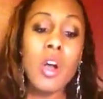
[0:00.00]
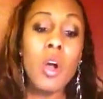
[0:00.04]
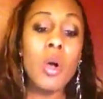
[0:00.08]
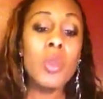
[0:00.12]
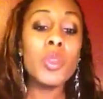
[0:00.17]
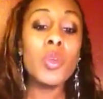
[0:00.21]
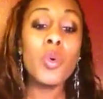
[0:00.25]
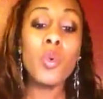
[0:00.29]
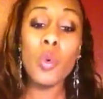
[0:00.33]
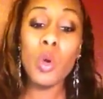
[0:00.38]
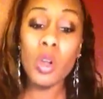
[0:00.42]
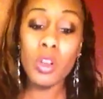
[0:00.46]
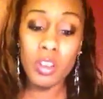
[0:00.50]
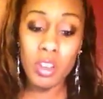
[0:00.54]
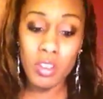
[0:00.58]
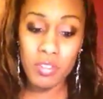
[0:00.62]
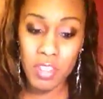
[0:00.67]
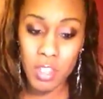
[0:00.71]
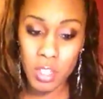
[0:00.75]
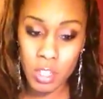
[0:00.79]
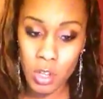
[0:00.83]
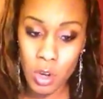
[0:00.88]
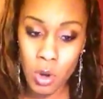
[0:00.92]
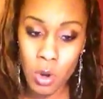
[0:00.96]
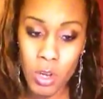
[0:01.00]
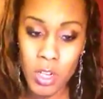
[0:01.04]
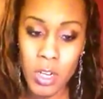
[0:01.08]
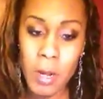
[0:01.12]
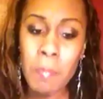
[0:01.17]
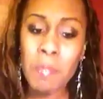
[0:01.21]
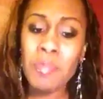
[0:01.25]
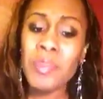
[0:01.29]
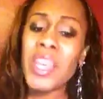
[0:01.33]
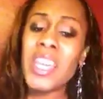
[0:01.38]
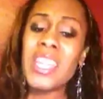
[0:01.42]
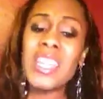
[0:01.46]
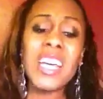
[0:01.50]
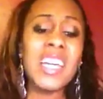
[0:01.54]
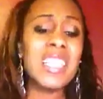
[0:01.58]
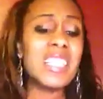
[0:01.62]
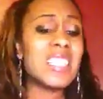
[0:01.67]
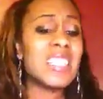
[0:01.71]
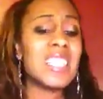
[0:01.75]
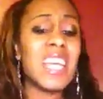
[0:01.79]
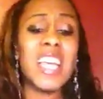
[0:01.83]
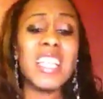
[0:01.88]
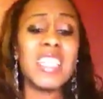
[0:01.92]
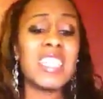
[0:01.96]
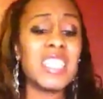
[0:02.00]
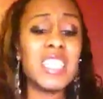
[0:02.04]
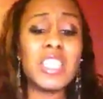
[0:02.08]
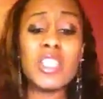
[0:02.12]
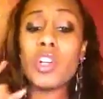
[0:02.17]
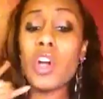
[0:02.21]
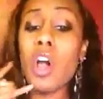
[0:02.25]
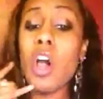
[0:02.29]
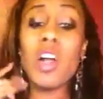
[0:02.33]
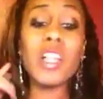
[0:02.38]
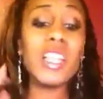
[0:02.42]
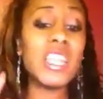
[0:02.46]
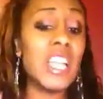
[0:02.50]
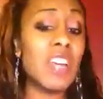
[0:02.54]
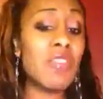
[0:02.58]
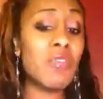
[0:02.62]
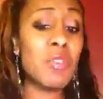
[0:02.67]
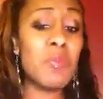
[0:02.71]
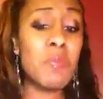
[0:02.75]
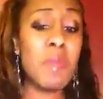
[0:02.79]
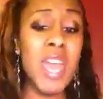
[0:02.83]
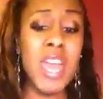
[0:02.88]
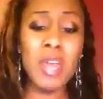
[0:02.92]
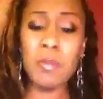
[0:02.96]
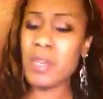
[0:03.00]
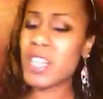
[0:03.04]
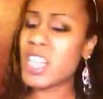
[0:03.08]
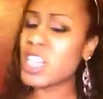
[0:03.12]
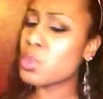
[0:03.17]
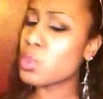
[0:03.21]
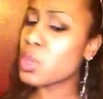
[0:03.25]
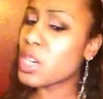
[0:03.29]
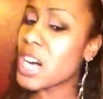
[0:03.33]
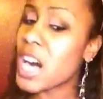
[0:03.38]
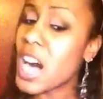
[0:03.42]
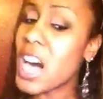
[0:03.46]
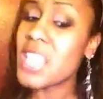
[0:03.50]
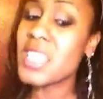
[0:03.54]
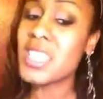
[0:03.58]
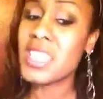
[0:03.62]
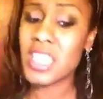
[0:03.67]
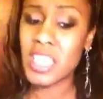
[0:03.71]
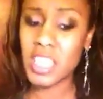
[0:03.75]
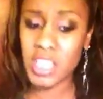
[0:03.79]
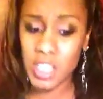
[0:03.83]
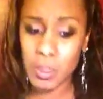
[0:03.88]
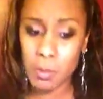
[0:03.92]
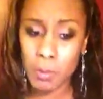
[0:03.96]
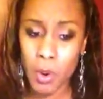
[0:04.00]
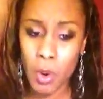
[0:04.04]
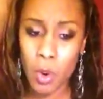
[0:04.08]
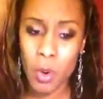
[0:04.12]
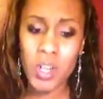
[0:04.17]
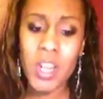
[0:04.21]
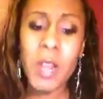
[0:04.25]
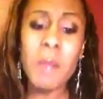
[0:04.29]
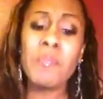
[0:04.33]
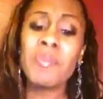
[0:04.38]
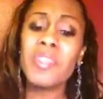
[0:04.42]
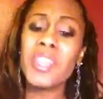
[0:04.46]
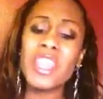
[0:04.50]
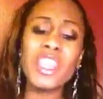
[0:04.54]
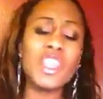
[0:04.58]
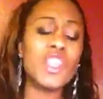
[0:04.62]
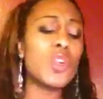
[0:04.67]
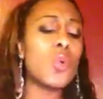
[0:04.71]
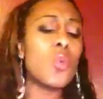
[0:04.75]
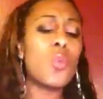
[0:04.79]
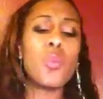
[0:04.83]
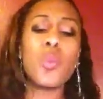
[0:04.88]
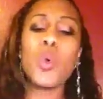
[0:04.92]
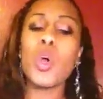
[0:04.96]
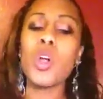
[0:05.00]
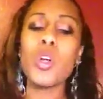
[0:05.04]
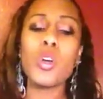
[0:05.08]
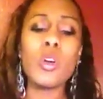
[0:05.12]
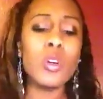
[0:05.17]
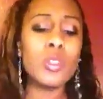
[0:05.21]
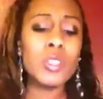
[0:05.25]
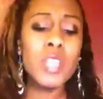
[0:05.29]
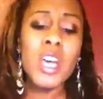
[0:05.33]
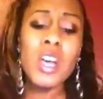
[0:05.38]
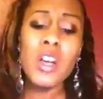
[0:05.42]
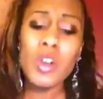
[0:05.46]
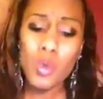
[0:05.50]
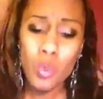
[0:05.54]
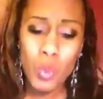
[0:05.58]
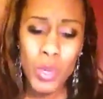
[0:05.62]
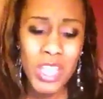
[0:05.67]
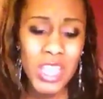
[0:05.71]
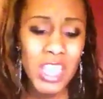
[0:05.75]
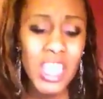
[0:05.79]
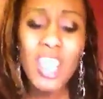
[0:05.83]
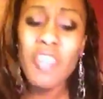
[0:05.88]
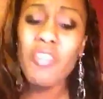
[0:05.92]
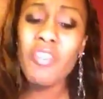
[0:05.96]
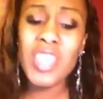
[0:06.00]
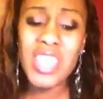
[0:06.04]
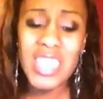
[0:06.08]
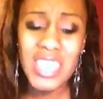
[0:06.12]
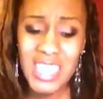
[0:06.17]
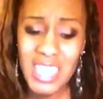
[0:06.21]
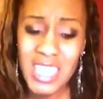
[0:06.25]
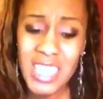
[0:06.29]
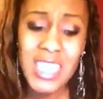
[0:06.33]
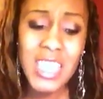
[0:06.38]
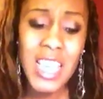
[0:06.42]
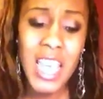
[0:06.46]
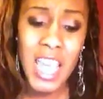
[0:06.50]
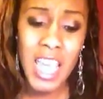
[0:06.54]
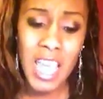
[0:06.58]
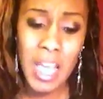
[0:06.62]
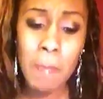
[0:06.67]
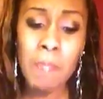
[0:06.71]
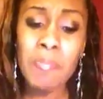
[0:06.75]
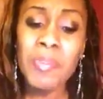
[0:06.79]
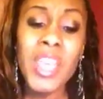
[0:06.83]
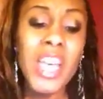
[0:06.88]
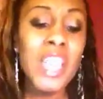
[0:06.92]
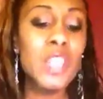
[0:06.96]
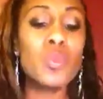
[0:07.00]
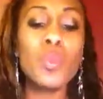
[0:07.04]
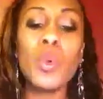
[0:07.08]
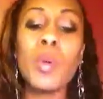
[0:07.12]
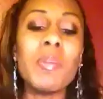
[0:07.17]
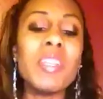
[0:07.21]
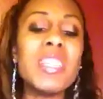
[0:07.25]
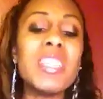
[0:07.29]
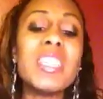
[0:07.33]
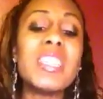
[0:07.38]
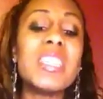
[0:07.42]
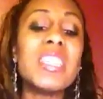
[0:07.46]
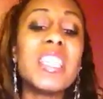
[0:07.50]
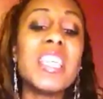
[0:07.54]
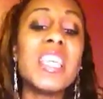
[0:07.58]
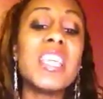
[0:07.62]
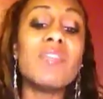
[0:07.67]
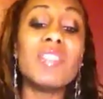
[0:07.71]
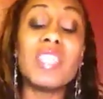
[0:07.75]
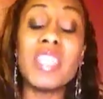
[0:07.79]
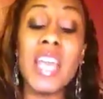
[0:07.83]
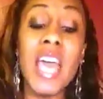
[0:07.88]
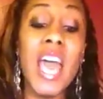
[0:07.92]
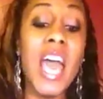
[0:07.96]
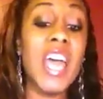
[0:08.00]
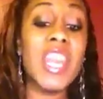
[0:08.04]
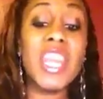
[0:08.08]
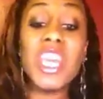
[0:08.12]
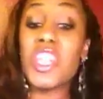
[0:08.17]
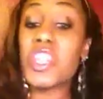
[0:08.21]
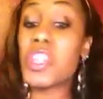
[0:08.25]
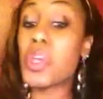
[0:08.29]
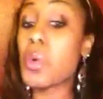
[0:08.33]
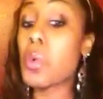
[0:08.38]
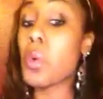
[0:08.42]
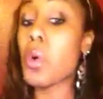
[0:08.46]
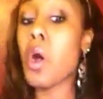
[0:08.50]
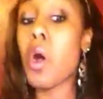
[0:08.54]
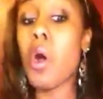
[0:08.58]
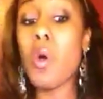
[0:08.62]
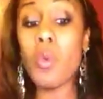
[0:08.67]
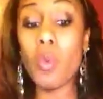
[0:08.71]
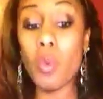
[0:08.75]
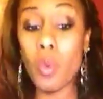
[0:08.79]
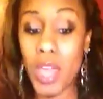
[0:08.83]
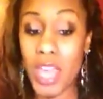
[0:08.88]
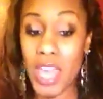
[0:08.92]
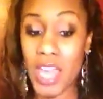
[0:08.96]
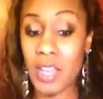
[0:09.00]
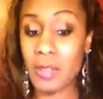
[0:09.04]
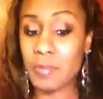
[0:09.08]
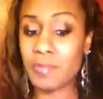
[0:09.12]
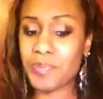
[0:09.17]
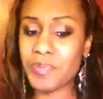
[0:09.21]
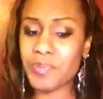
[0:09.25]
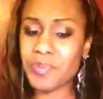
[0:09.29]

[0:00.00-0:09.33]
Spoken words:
on the work of the Lord, not text and call in every man because we're constantly bored. Yes, the world we live in today has women deceived and heading the wrong way.